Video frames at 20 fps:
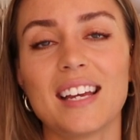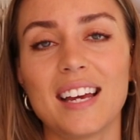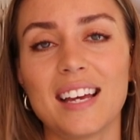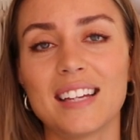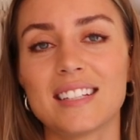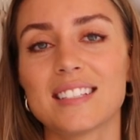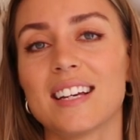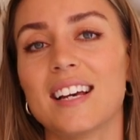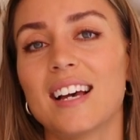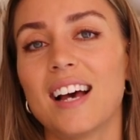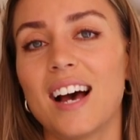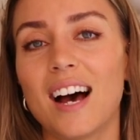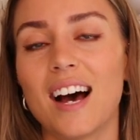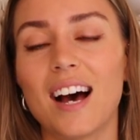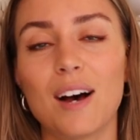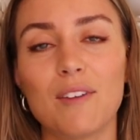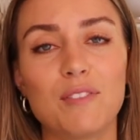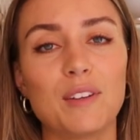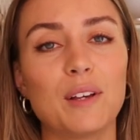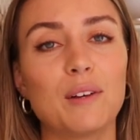it.
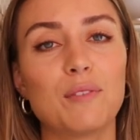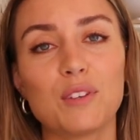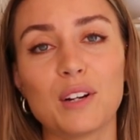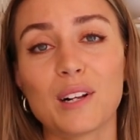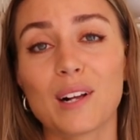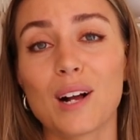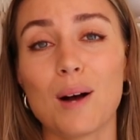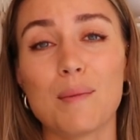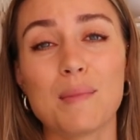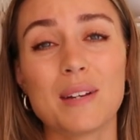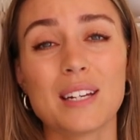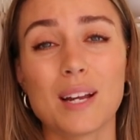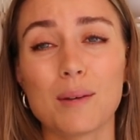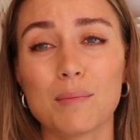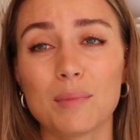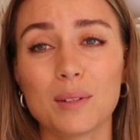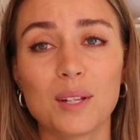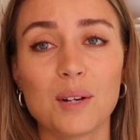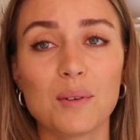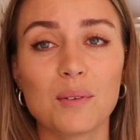Uh, feel free to comment down
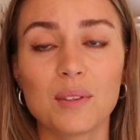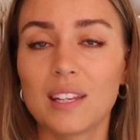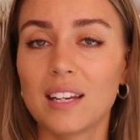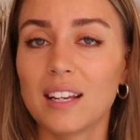below with